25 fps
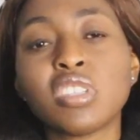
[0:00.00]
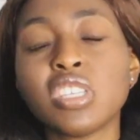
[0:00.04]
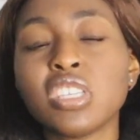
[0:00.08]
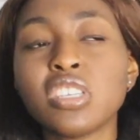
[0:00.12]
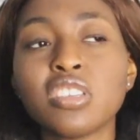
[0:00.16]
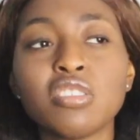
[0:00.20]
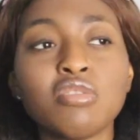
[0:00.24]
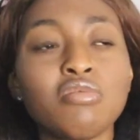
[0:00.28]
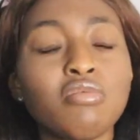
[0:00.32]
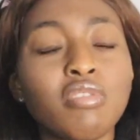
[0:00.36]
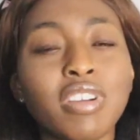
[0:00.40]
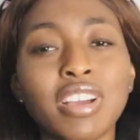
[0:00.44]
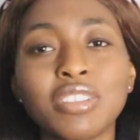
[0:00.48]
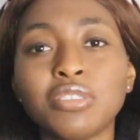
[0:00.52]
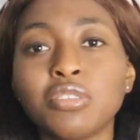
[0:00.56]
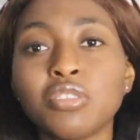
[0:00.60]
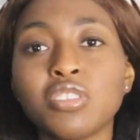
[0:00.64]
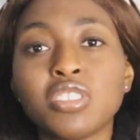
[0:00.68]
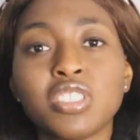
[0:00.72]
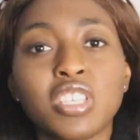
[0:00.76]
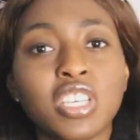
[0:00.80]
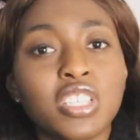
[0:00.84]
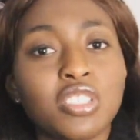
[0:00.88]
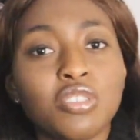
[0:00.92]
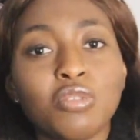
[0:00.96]
thinking you can
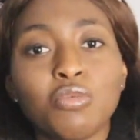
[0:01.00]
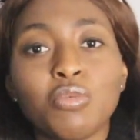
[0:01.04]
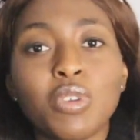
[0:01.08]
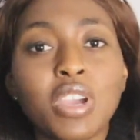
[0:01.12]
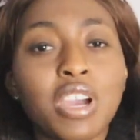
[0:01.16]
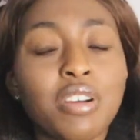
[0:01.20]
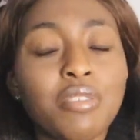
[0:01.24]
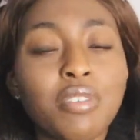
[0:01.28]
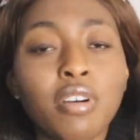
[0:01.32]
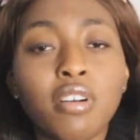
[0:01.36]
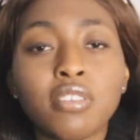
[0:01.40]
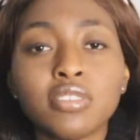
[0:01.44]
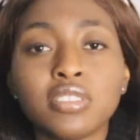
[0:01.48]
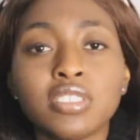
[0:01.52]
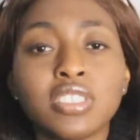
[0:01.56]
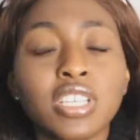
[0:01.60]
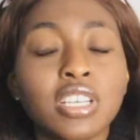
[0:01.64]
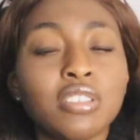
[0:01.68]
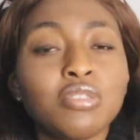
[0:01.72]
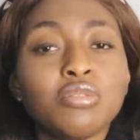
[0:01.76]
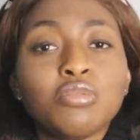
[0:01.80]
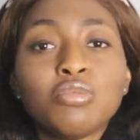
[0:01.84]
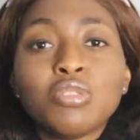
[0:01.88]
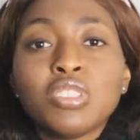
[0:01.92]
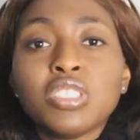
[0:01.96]
just get your way around it
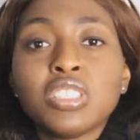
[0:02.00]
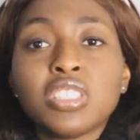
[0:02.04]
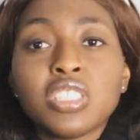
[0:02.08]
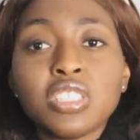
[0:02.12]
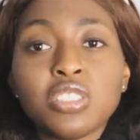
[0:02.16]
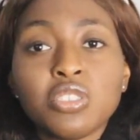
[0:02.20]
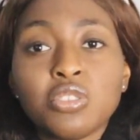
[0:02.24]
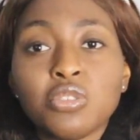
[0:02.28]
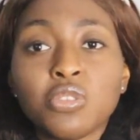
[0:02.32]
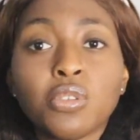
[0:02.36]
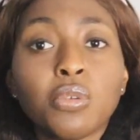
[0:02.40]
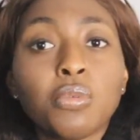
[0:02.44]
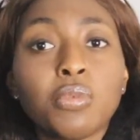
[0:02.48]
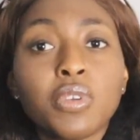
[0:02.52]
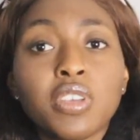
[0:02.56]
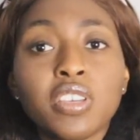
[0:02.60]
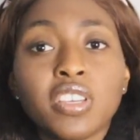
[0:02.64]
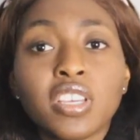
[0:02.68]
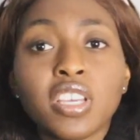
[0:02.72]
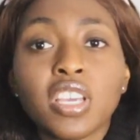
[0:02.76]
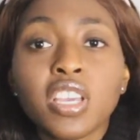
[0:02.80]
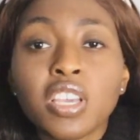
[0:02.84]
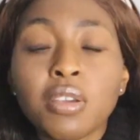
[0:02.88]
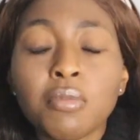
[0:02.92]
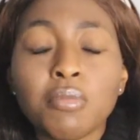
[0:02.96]
and doing things your way,